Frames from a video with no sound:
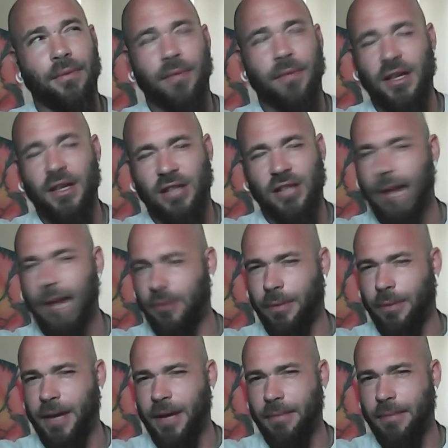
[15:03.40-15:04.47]
these claims
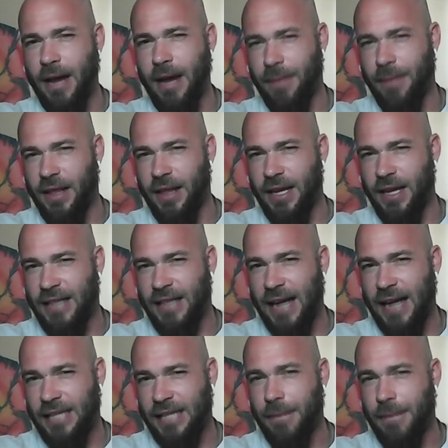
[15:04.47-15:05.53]
were being made by the
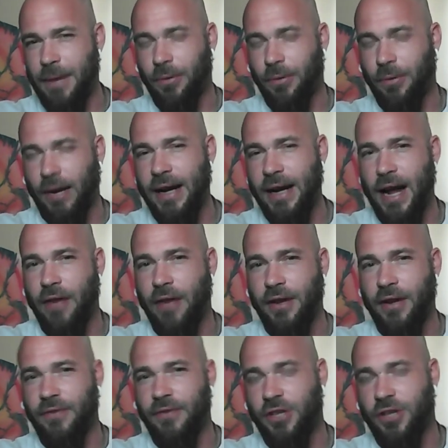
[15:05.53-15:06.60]
exact same people right now
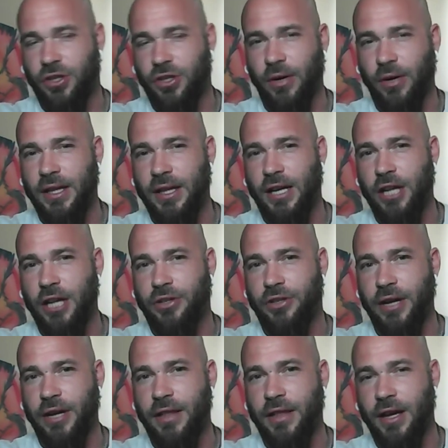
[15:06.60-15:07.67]
that have destroyed the
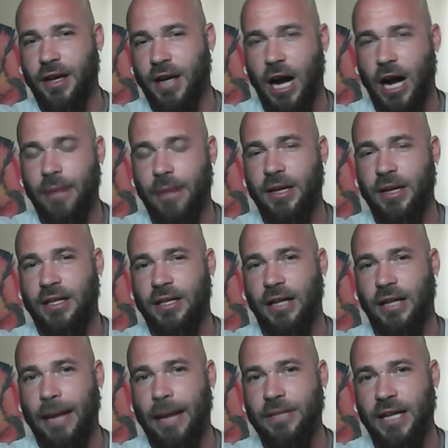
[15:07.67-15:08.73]
country. The economy is
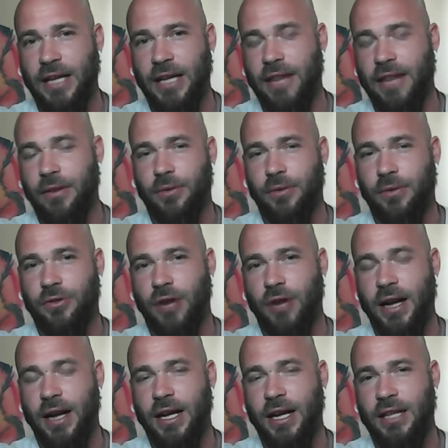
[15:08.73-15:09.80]
collapsing, and they're
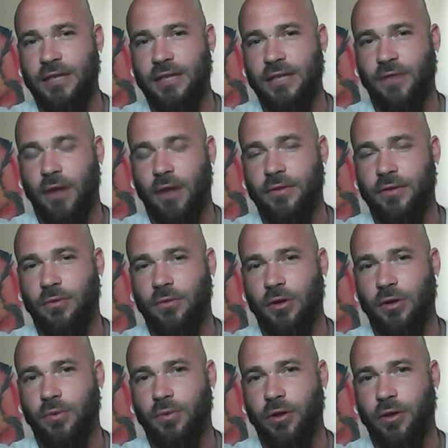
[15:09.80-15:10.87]
trying to get us involved in
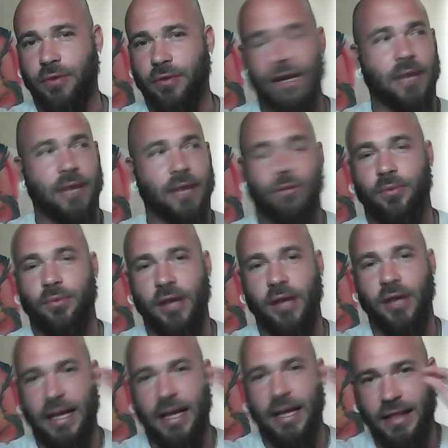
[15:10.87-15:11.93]
World War III. Like, we're
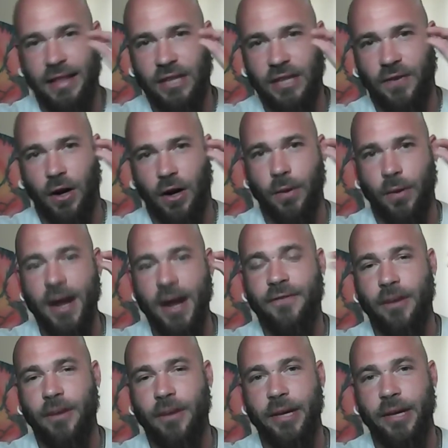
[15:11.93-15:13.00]
really like this far away
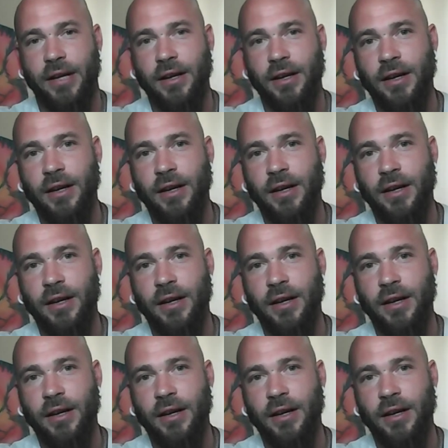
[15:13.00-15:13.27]
from it